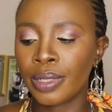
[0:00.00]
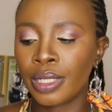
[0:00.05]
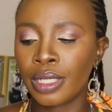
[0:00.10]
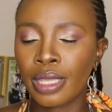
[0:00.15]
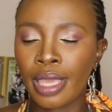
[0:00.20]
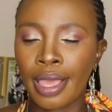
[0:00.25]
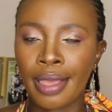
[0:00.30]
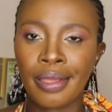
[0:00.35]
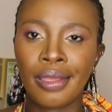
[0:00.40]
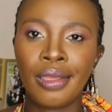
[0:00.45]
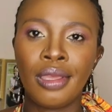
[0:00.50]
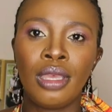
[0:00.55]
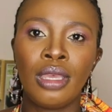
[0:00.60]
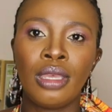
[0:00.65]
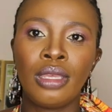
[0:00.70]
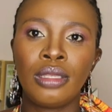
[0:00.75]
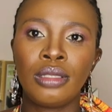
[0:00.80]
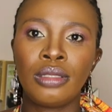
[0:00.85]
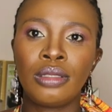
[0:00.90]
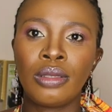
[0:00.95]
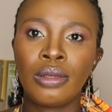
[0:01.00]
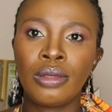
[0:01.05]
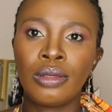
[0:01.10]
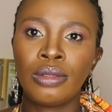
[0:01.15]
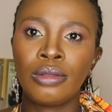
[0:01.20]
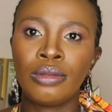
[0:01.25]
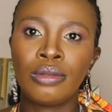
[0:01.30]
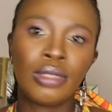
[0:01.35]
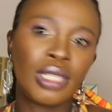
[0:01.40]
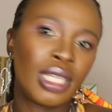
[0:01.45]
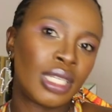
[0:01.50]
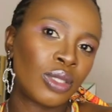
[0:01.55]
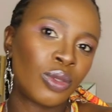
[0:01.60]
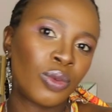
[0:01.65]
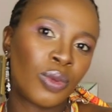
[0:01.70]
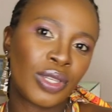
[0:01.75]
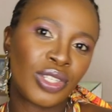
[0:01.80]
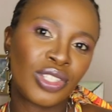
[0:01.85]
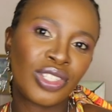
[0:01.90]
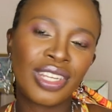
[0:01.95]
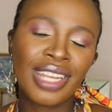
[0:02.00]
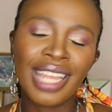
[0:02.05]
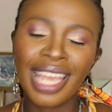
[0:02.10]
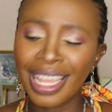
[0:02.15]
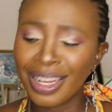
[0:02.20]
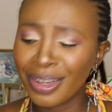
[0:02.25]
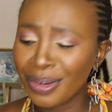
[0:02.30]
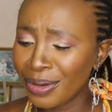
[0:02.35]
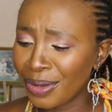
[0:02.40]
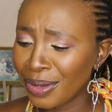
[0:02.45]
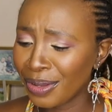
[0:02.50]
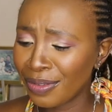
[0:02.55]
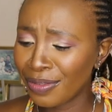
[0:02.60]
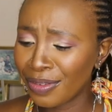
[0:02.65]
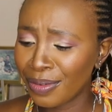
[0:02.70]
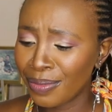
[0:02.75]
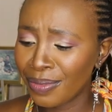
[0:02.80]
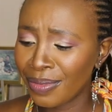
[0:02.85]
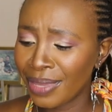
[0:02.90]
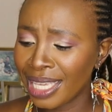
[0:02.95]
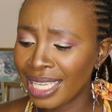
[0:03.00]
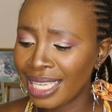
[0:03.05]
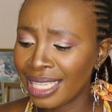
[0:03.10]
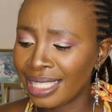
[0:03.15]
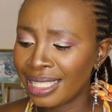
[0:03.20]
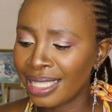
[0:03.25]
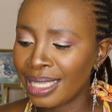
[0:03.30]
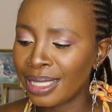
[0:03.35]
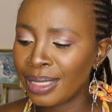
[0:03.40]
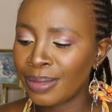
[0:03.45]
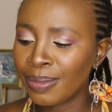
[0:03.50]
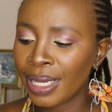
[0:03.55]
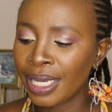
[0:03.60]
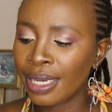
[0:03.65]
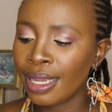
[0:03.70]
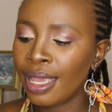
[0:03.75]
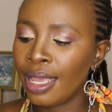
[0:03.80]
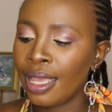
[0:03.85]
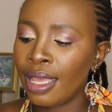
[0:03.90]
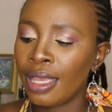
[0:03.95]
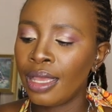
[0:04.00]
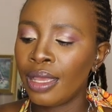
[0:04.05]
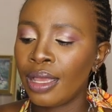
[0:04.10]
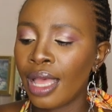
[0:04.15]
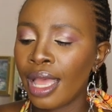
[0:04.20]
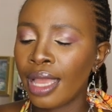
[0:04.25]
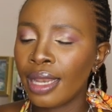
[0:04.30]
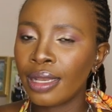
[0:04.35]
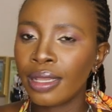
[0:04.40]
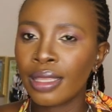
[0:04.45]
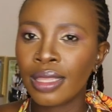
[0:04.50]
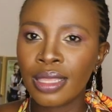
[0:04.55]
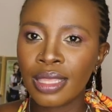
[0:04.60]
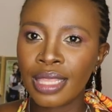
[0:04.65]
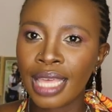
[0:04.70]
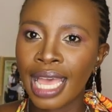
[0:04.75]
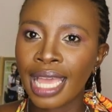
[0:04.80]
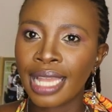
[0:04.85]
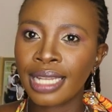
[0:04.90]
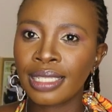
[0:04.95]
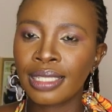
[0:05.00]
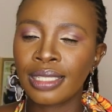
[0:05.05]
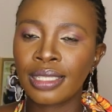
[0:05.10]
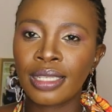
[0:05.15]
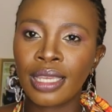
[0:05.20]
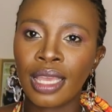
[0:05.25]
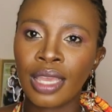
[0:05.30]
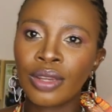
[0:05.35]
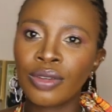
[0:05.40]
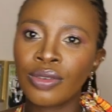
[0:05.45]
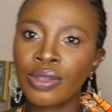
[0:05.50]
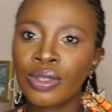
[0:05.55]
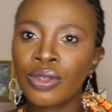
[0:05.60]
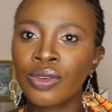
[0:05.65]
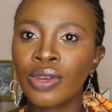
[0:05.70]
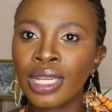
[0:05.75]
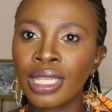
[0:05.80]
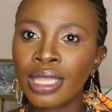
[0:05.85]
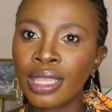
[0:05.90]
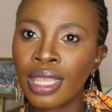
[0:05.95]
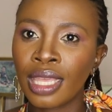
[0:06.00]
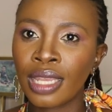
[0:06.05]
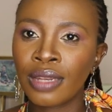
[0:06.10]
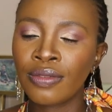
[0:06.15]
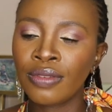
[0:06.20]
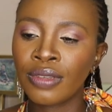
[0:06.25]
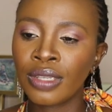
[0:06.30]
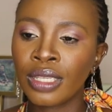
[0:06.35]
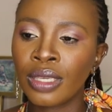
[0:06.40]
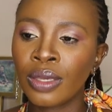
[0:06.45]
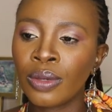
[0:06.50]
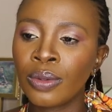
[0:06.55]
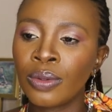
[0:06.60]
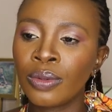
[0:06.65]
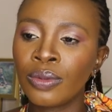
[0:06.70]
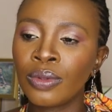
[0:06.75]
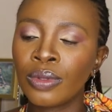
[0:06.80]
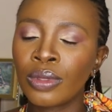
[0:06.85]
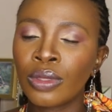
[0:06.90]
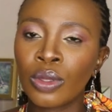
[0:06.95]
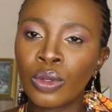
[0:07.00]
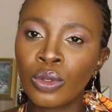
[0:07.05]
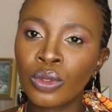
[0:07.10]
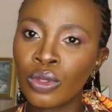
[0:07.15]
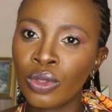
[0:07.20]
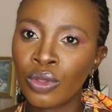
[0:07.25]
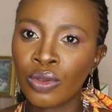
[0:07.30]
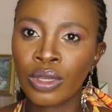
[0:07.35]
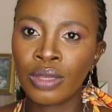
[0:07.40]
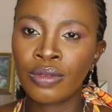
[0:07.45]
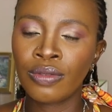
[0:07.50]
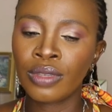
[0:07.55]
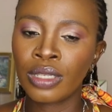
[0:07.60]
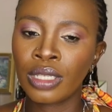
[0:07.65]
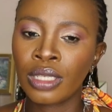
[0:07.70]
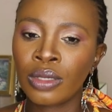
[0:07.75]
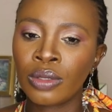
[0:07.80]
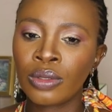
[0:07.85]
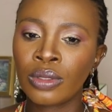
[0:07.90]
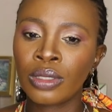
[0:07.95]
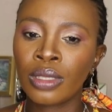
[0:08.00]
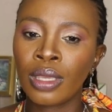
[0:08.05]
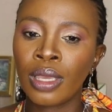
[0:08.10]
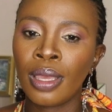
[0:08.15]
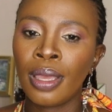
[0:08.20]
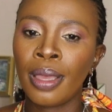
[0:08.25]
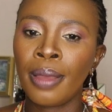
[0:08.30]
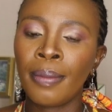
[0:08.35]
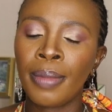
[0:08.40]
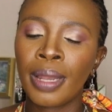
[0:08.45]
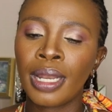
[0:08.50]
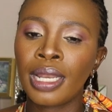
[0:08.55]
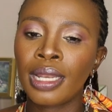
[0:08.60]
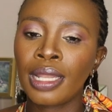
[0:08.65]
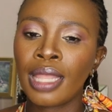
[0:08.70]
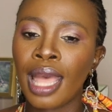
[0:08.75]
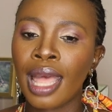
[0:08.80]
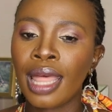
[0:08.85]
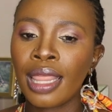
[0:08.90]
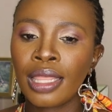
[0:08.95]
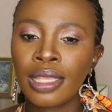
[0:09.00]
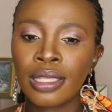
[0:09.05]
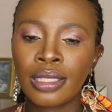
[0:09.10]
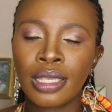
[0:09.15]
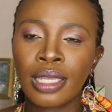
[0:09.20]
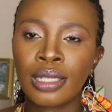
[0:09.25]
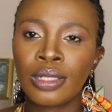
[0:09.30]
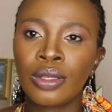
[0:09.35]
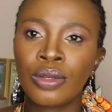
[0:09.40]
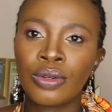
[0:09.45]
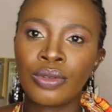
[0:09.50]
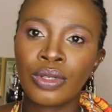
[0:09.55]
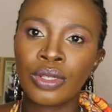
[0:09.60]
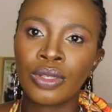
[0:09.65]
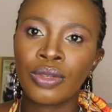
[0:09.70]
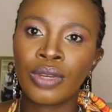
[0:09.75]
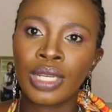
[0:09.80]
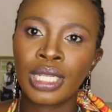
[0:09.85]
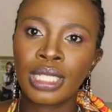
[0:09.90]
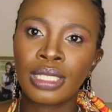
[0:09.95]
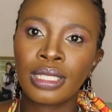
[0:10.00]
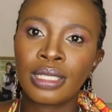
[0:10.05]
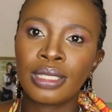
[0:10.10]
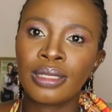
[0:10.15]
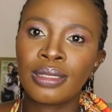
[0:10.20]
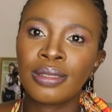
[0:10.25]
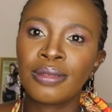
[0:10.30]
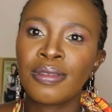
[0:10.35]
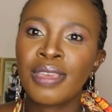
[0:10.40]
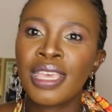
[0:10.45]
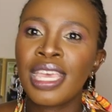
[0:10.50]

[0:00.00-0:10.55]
But yeah, so next question. I don't know if I'm making sense, but other than that, I regret that video, those three videos, but the others I don't regret.